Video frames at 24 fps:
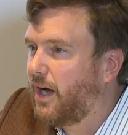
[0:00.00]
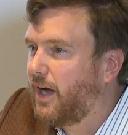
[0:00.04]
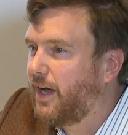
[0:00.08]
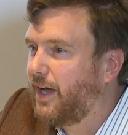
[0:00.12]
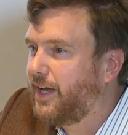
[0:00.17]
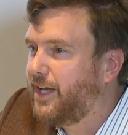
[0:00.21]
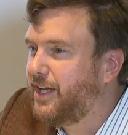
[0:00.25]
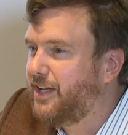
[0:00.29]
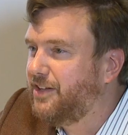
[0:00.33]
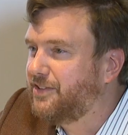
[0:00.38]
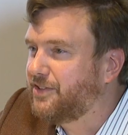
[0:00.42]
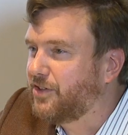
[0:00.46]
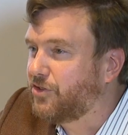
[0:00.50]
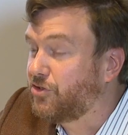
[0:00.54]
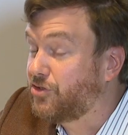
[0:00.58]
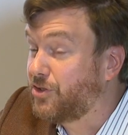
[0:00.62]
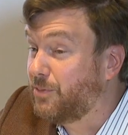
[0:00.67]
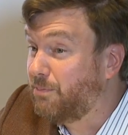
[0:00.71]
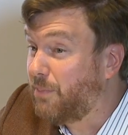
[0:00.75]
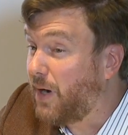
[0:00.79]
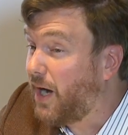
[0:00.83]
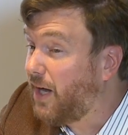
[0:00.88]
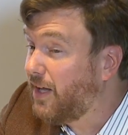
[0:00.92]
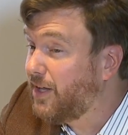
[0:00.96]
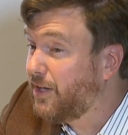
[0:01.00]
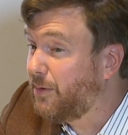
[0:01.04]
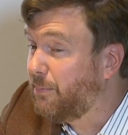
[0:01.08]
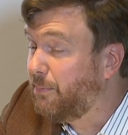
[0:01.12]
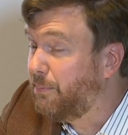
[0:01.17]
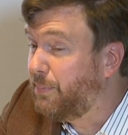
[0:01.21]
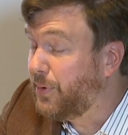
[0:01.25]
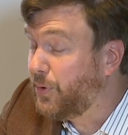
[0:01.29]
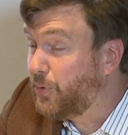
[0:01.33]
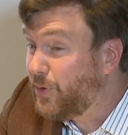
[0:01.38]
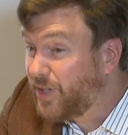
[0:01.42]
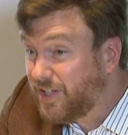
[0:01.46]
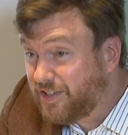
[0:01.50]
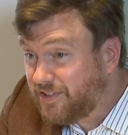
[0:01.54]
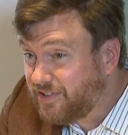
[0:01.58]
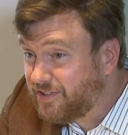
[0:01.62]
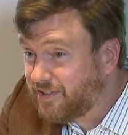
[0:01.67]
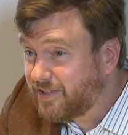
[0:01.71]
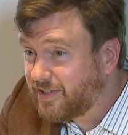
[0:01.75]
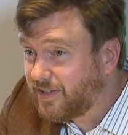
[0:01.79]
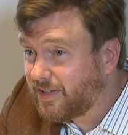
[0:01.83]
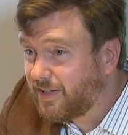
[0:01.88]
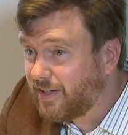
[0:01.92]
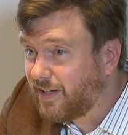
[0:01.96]
He's a Shambhala
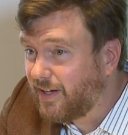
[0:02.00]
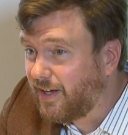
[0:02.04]
Buddhist.